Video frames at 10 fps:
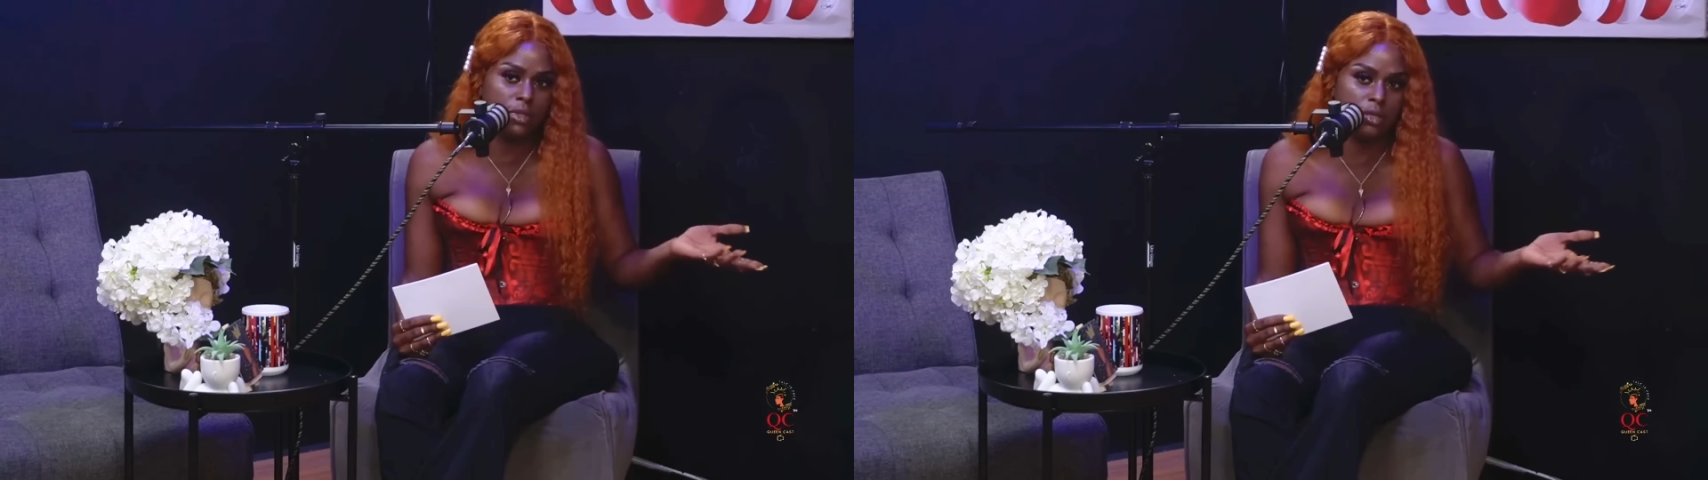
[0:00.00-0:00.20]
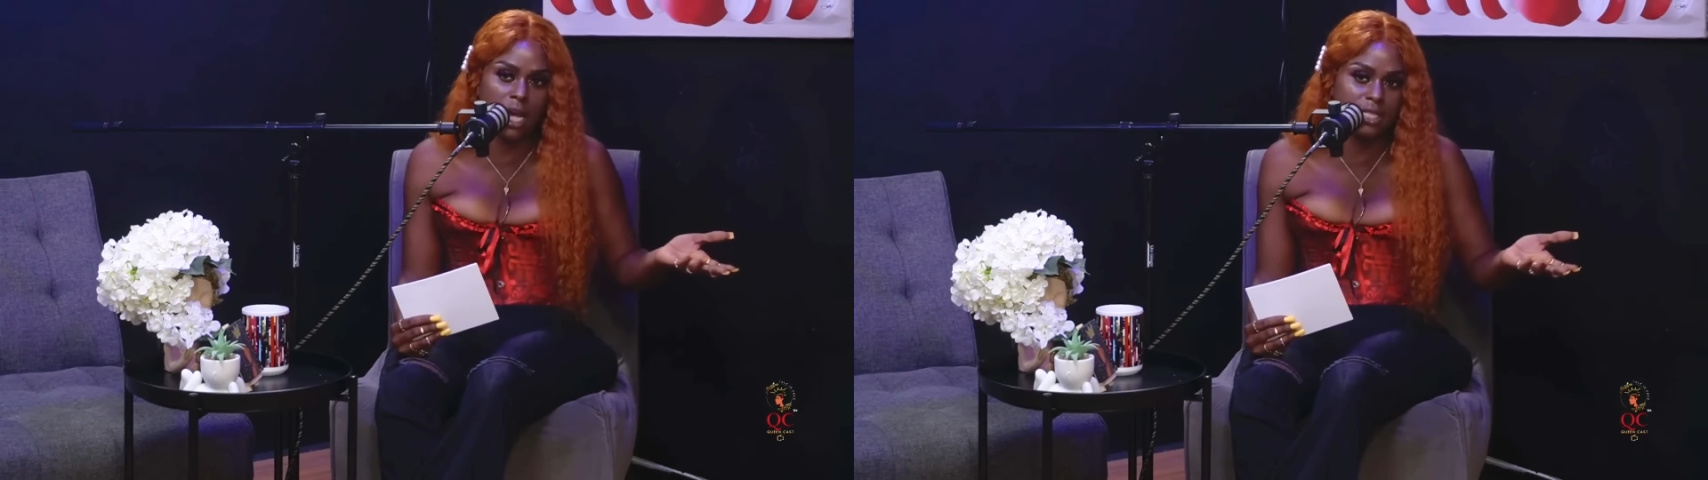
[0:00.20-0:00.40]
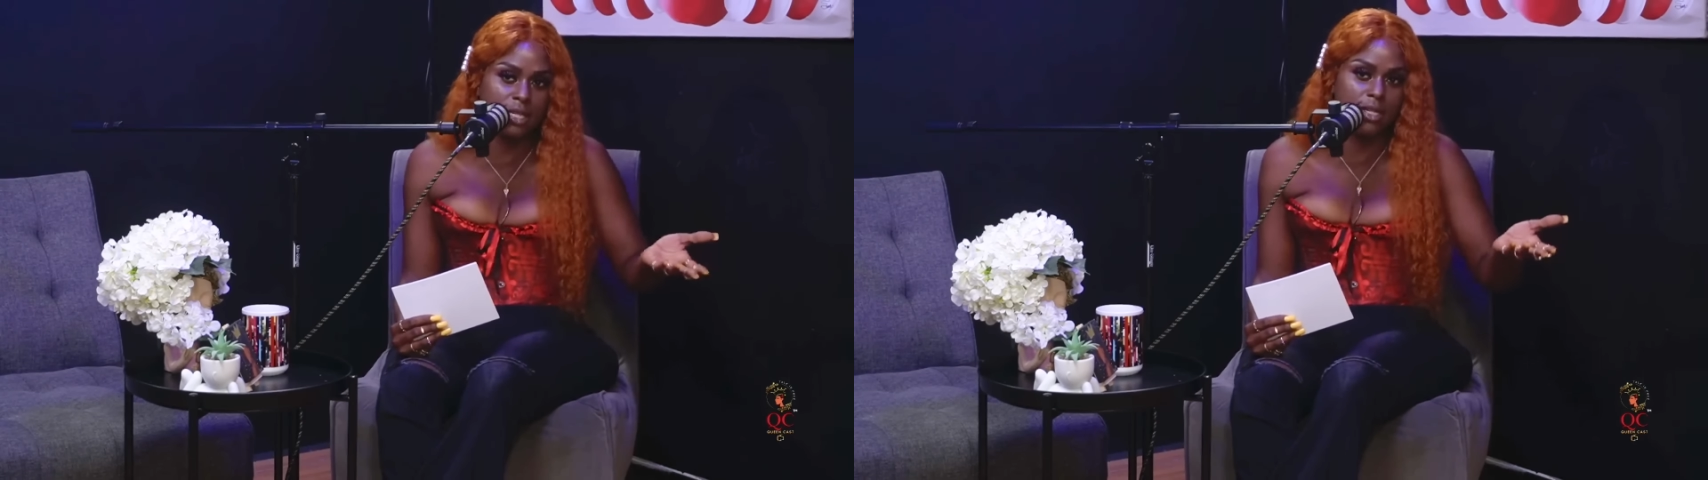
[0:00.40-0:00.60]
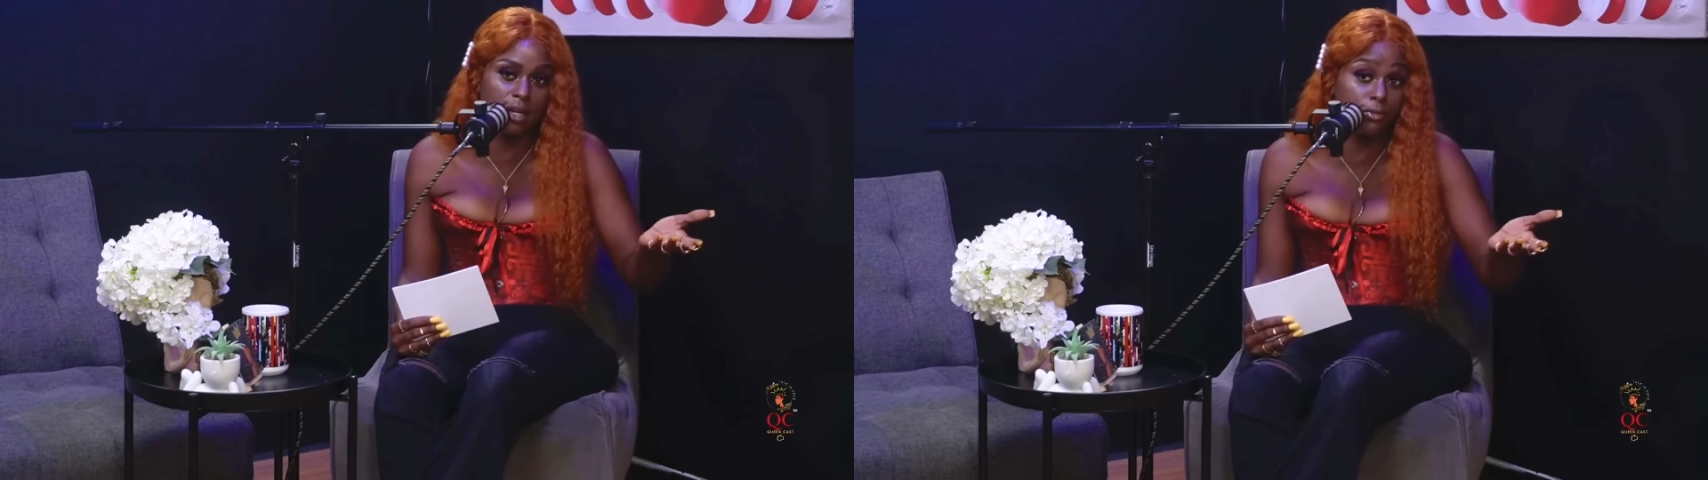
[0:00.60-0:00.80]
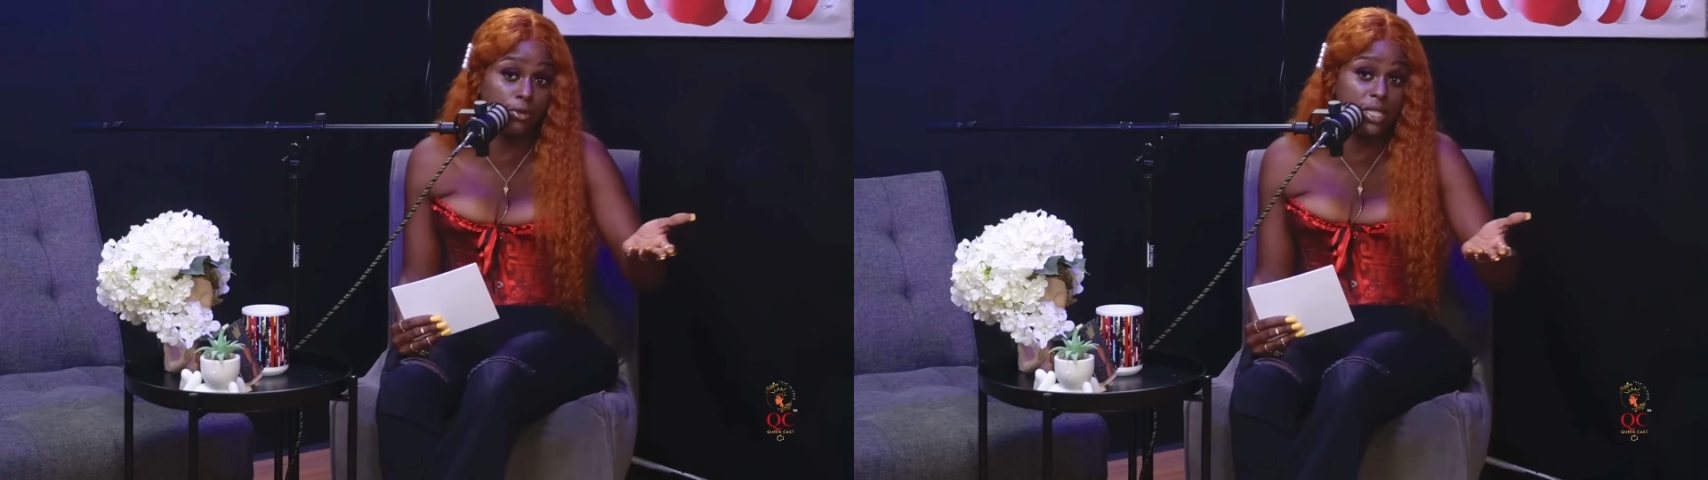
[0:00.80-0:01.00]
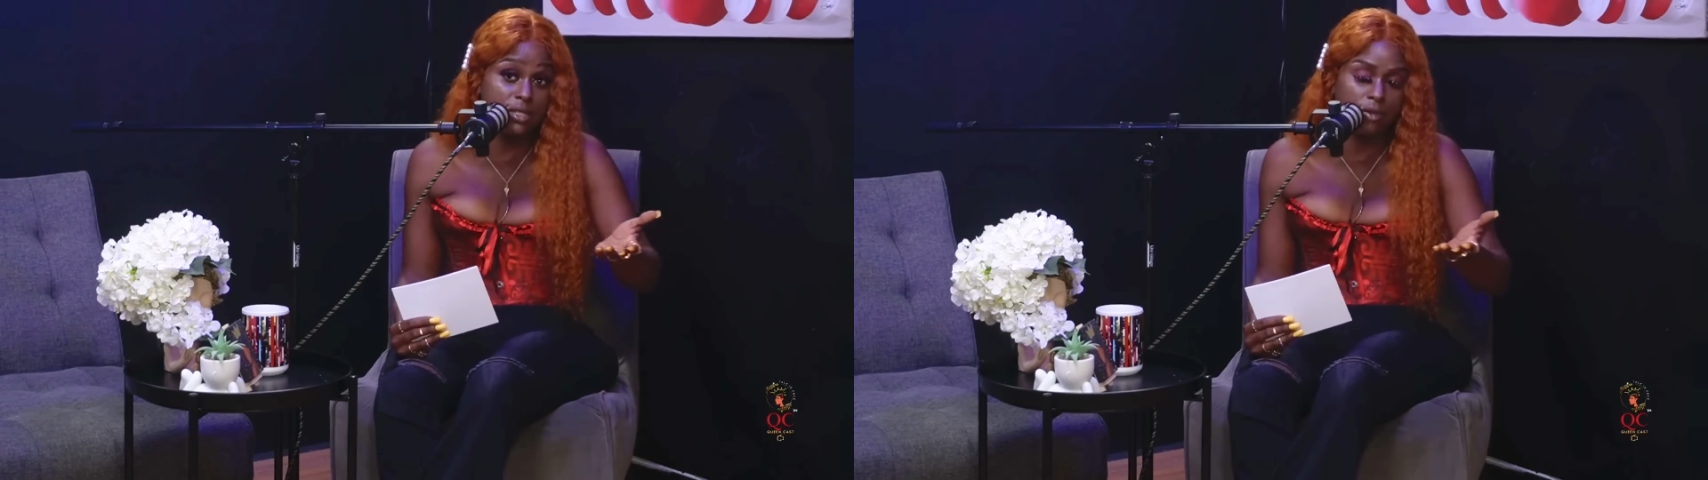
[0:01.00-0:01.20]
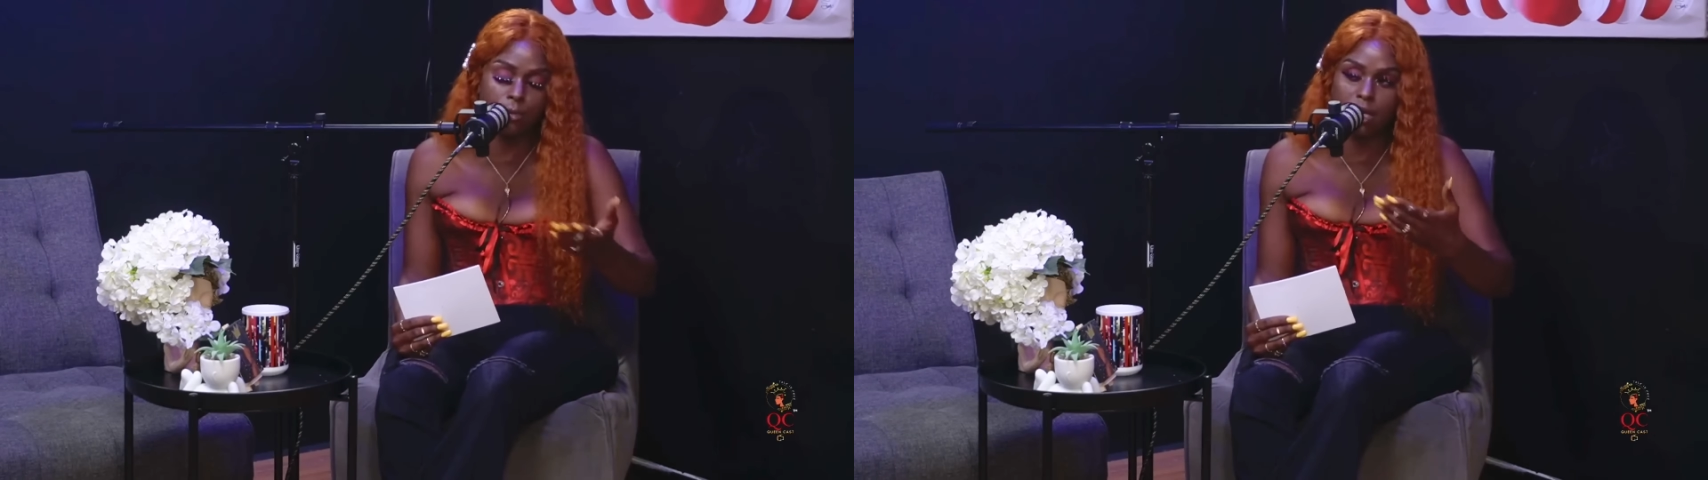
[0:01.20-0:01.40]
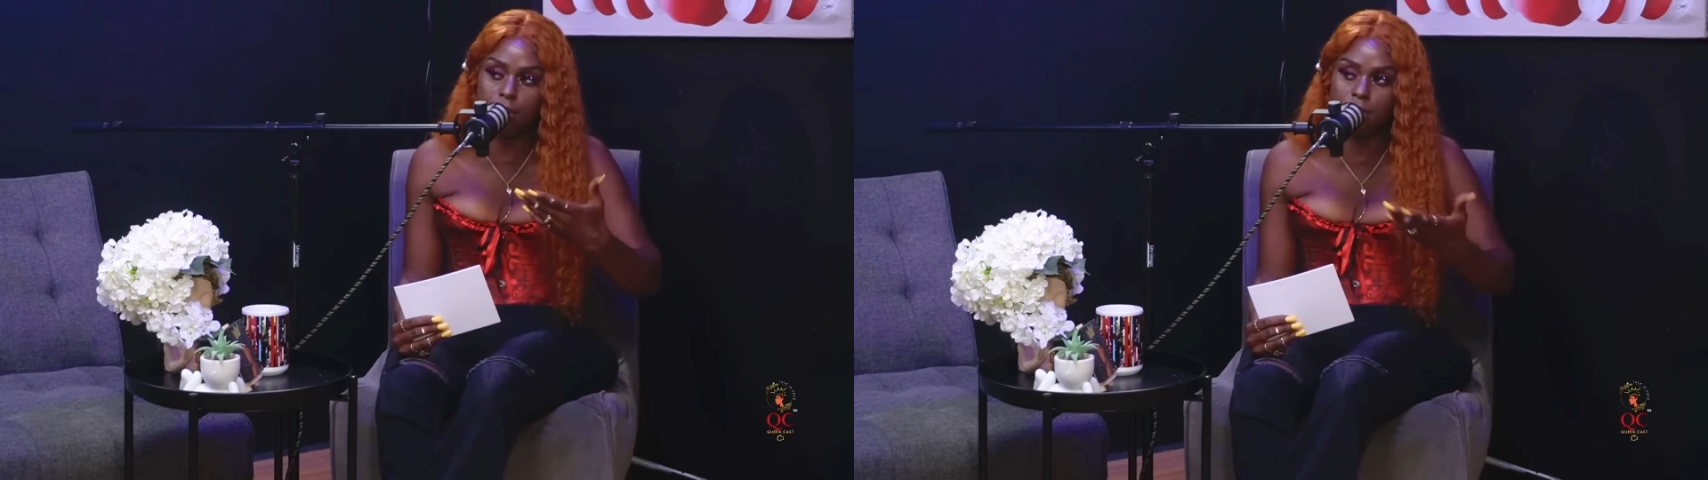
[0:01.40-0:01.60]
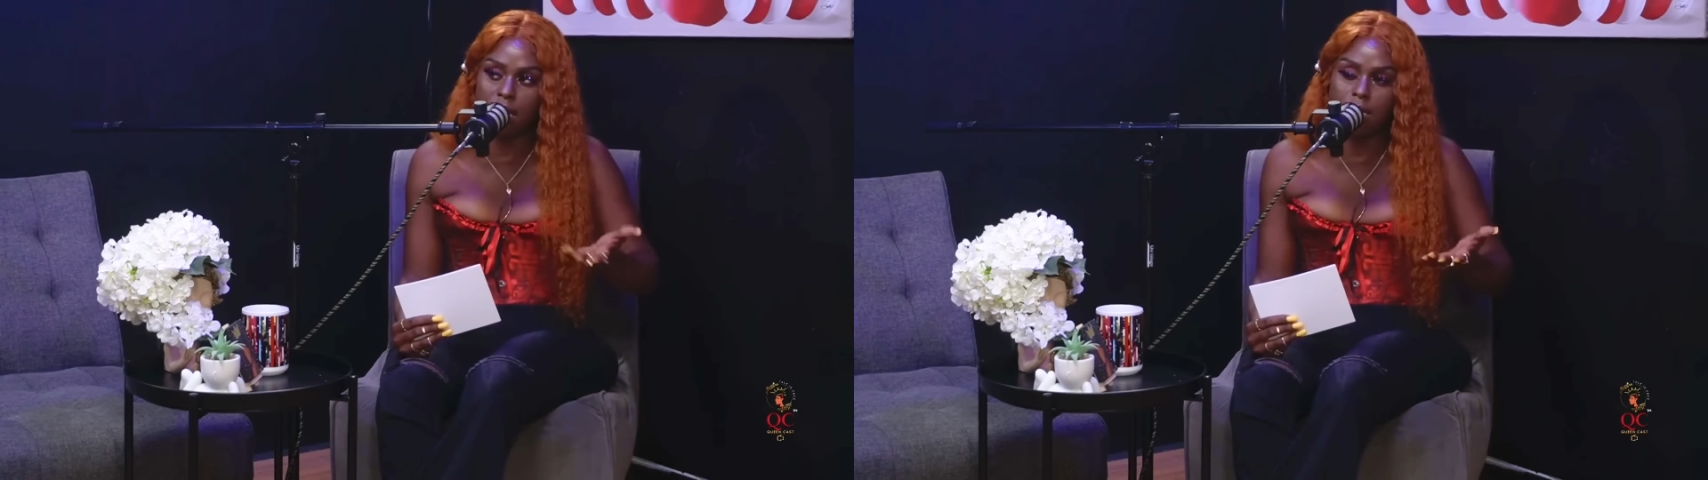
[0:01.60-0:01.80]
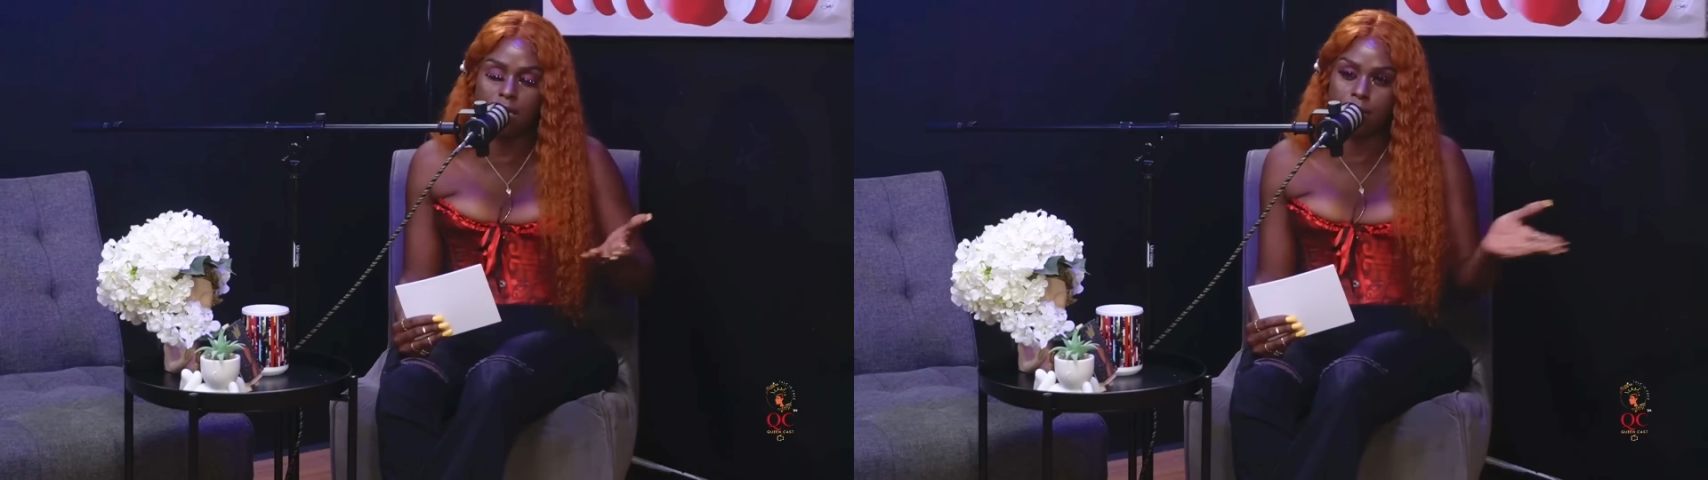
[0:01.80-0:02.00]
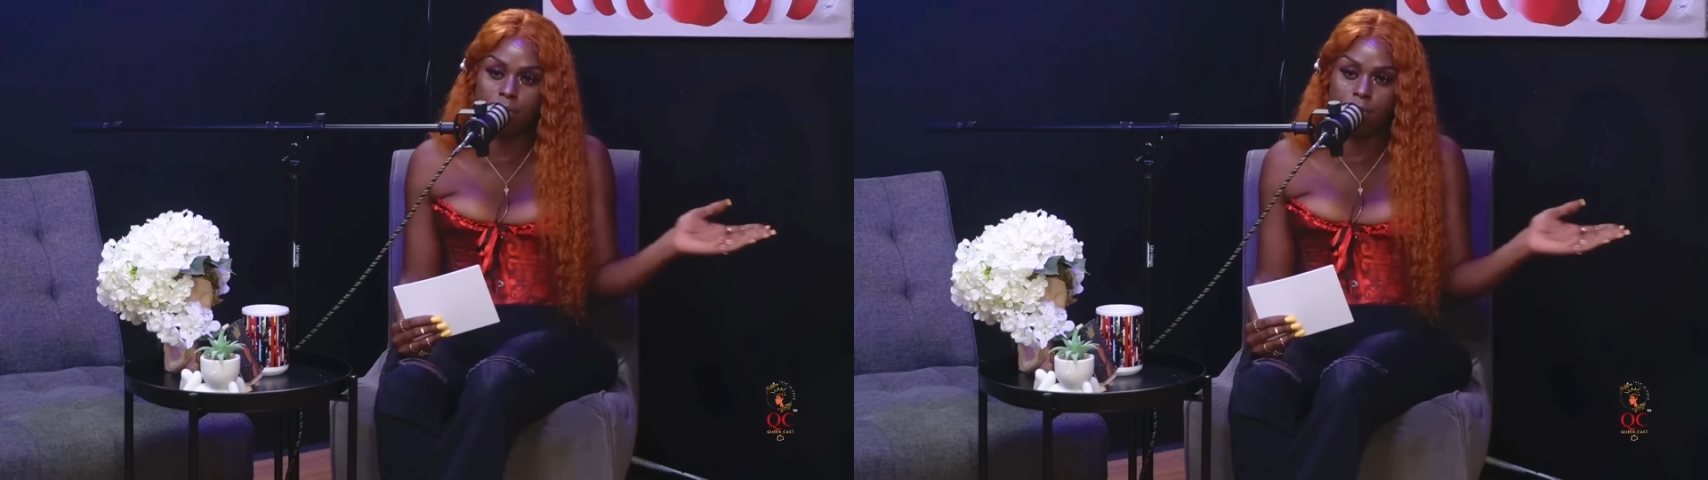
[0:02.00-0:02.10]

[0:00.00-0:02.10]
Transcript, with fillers: That's enough reason for me to keep dating him,